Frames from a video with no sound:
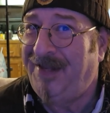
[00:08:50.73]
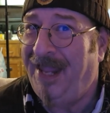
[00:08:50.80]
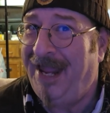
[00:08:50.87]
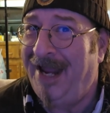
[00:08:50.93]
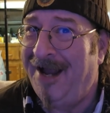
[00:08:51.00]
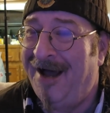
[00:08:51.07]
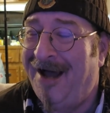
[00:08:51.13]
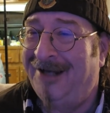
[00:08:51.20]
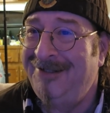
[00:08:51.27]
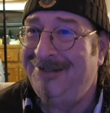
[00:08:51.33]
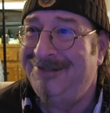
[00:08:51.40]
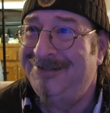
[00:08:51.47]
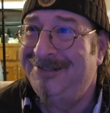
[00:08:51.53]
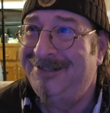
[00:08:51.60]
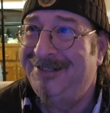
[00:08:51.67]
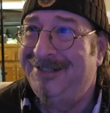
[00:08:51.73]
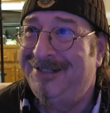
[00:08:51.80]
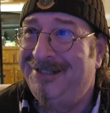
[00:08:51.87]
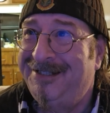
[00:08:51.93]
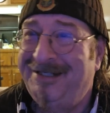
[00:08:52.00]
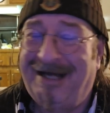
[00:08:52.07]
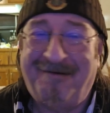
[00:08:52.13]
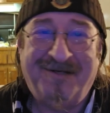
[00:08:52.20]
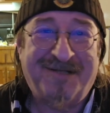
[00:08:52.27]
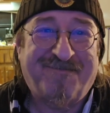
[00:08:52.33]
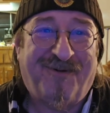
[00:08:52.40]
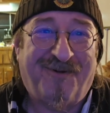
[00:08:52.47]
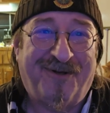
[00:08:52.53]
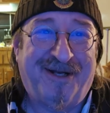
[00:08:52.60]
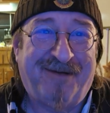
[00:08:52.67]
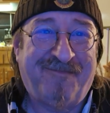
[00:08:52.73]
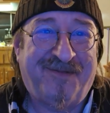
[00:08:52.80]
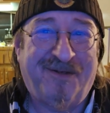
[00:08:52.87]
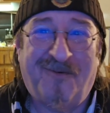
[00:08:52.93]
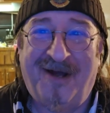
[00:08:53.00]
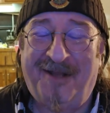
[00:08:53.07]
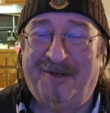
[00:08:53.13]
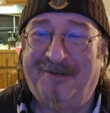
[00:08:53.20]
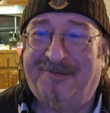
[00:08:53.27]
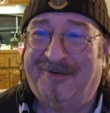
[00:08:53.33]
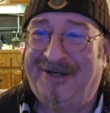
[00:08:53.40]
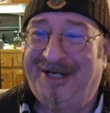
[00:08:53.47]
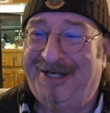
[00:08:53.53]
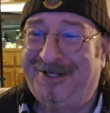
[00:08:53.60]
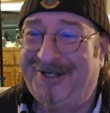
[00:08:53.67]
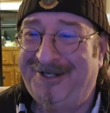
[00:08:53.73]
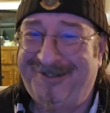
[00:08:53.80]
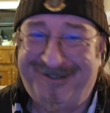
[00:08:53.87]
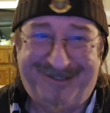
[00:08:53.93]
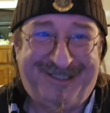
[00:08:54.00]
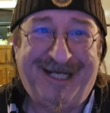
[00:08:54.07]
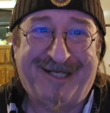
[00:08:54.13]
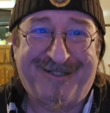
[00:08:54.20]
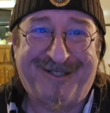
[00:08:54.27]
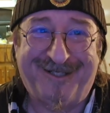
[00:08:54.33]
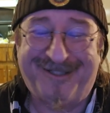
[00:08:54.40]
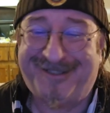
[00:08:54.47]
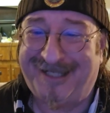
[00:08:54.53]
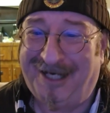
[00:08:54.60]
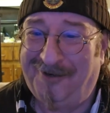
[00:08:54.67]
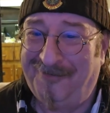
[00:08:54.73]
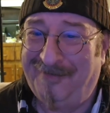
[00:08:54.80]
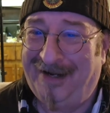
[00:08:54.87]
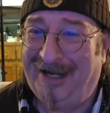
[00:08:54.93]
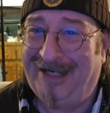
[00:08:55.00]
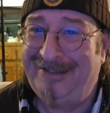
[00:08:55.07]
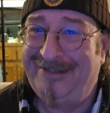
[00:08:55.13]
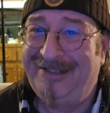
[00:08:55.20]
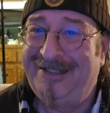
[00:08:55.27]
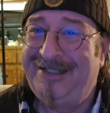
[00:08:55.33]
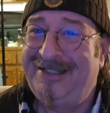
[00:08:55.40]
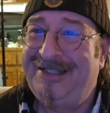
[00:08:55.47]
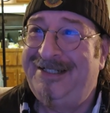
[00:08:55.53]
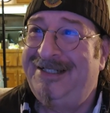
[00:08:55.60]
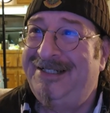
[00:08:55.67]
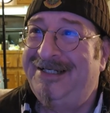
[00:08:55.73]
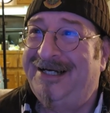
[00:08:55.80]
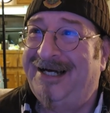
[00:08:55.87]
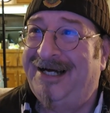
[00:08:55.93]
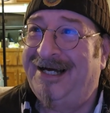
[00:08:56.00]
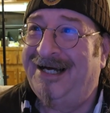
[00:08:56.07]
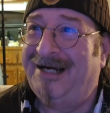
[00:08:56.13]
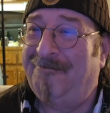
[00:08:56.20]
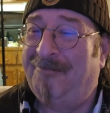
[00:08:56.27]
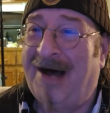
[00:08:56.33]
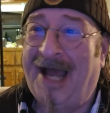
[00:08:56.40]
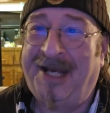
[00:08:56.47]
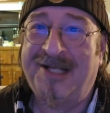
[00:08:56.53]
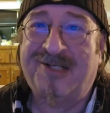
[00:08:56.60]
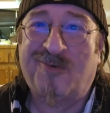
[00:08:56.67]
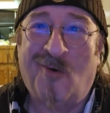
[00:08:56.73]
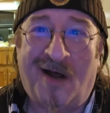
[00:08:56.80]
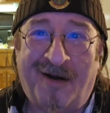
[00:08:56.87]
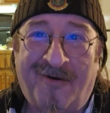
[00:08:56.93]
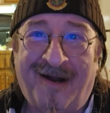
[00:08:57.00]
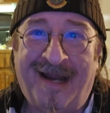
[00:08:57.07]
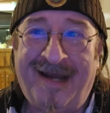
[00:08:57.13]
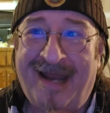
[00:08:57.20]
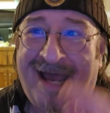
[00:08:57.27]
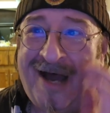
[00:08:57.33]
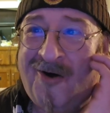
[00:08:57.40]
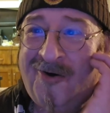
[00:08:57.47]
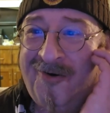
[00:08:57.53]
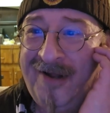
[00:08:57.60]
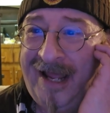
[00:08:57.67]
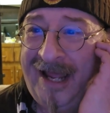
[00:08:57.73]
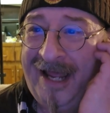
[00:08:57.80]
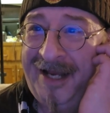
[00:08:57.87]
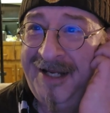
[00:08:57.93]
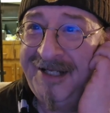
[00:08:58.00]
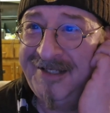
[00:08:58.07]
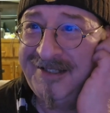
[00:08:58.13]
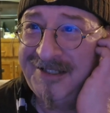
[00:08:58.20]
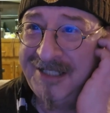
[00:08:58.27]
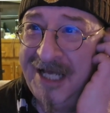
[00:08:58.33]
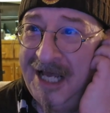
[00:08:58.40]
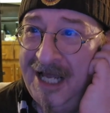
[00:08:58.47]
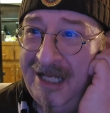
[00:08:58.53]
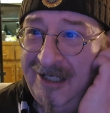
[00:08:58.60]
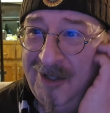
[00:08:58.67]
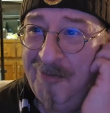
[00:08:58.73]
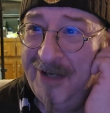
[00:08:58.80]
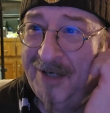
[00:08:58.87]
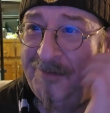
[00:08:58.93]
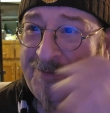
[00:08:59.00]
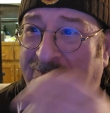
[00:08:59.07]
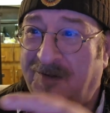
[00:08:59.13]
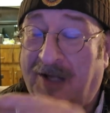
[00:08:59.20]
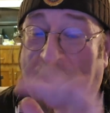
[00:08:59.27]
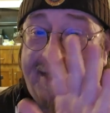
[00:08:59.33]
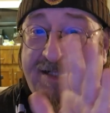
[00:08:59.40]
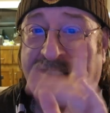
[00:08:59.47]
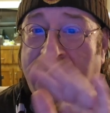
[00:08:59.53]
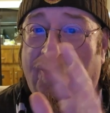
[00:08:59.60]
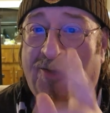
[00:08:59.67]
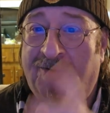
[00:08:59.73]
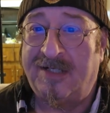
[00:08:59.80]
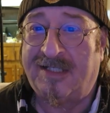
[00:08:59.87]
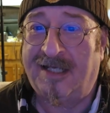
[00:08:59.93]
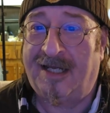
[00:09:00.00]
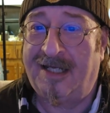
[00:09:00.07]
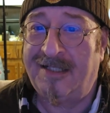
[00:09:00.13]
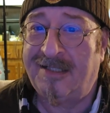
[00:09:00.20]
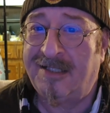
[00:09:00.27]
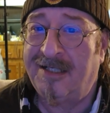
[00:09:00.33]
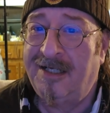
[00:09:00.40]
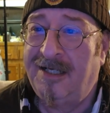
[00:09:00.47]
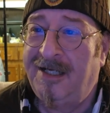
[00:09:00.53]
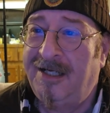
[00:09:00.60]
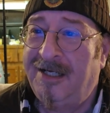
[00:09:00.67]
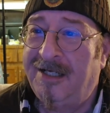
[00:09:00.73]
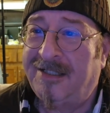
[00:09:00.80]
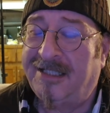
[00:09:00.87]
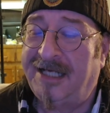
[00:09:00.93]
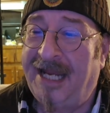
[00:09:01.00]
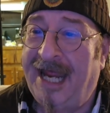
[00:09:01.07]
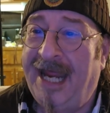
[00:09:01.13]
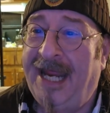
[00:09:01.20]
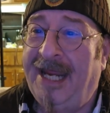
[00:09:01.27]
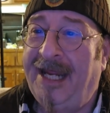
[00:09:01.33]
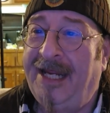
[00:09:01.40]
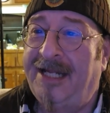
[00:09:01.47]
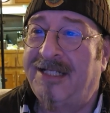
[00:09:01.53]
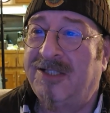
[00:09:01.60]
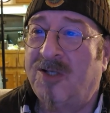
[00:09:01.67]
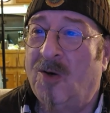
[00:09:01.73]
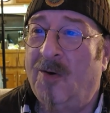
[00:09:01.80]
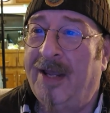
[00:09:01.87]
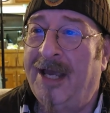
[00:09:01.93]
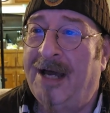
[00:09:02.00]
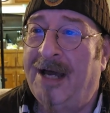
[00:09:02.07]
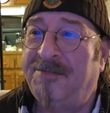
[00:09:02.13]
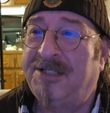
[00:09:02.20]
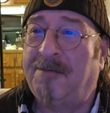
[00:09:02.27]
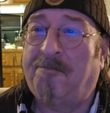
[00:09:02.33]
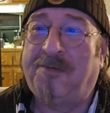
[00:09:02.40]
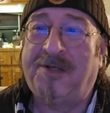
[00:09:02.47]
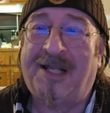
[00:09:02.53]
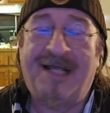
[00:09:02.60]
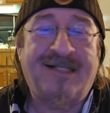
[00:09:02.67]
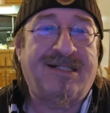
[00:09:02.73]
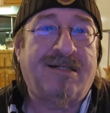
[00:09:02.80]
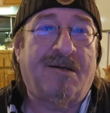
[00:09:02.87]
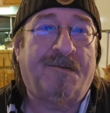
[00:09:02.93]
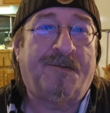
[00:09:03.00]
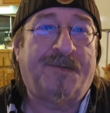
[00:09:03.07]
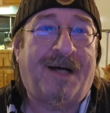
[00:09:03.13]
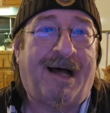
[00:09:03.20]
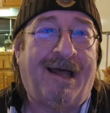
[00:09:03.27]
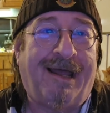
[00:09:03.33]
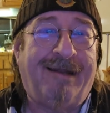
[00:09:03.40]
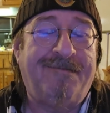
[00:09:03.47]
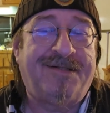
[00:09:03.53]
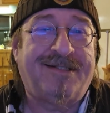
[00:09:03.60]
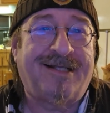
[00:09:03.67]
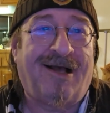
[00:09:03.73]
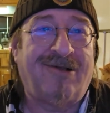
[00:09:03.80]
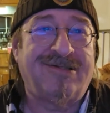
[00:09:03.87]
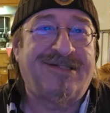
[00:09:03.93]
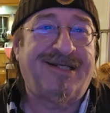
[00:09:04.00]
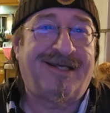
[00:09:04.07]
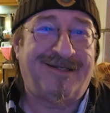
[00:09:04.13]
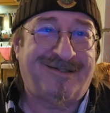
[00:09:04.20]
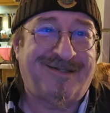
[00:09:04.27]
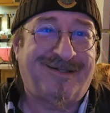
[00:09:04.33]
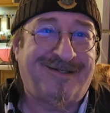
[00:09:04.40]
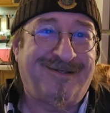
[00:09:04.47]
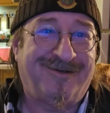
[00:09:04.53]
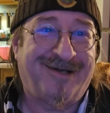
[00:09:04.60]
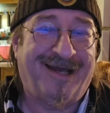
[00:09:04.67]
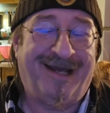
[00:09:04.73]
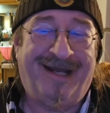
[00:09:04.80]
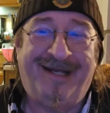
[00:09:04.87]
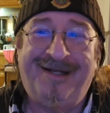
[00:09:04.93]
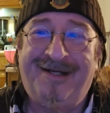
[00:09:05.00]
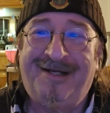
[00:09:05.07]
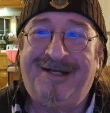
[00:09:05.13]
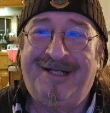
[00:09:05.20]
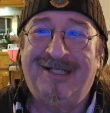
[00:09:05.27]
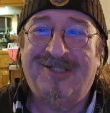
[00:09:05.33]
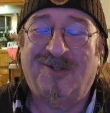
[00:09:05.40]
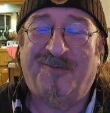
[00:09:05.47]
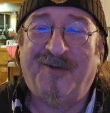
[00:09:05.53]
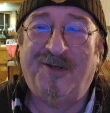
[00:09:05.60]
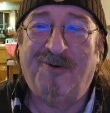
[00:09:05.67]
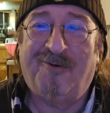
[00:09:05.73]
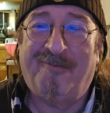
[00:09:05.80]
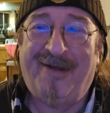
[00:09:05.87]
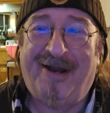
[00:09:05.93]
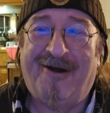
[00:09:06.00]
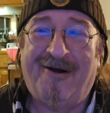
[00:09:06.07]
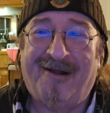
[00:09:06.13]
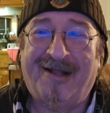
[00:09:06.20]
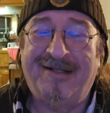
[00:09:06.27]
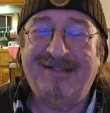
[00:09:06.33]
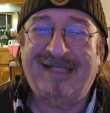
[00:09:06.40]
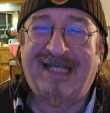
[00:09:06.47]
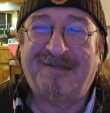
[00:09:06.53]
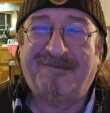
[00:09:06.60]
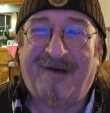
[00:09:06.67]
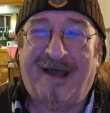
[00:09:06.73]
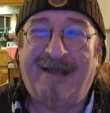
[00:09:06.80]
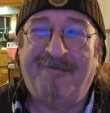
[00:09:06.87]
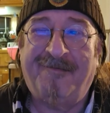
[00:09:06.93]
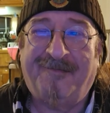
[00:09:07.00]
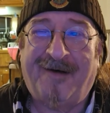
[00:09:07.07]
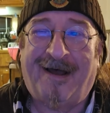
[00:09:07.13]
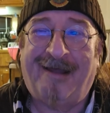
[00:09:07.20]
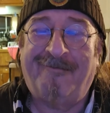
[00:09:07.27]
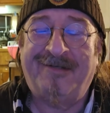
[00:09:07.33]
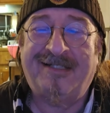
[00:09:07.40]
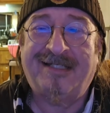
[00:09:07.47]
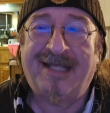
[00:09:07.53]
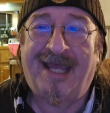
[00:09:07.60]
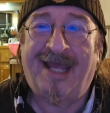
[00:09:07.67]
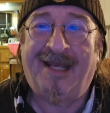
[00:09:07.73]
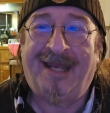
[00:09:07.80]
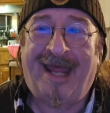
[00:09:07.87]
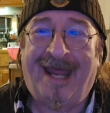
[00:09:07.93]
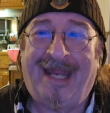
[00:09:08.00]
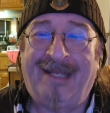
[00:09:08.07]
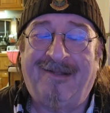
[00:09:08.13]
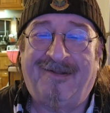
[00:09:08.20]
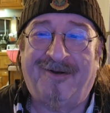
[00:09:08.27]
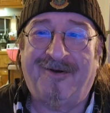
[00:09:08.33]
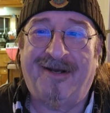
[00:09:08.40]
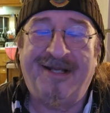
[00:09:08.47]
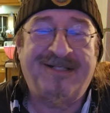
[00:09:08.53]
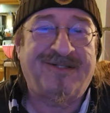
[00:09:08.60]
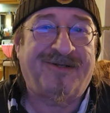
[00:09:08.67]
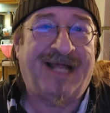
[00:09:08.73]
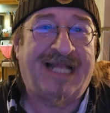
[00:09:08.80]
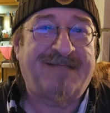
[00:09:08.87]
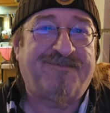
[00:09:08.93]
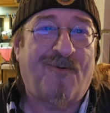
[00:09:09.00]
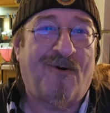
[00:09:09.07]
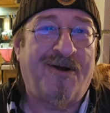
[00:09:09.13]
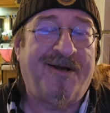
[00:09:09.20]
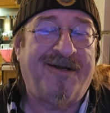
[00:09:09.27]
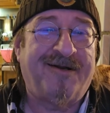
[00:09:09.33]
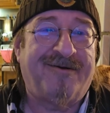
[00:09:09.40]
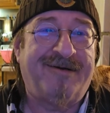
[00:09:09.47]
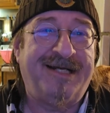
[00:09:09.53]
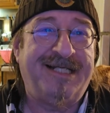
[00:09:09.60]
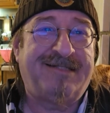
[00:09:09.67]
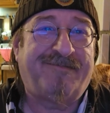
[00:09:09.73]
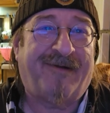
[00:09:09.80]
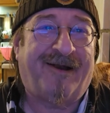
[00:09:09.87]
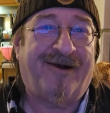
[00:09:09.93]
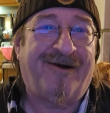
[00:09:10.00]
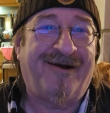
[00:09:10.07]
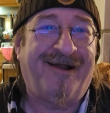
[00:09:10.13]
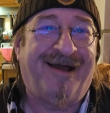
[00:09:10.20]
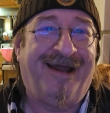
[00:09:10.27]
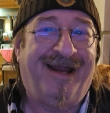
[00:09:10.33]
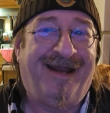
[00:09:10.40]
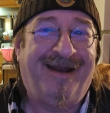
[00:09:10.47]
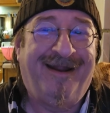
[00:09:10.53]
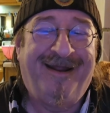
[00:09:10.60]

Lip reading: Hang on. I'm just pulling up the weather for here. Check this out, man. -1 right now, and it's a little bit of light snow, it says. Today, it's going to +5 Celsius, okay? So for you Americans, that's 5 and 5 is 10, add 30. So that's 40 degrees Fahrenheit.